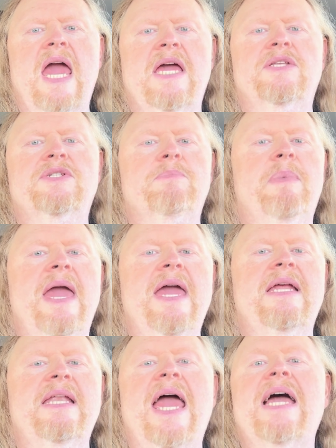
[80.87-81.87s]
and
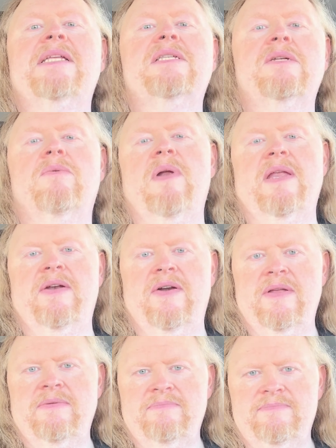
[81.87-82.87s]
Japan had surrendered.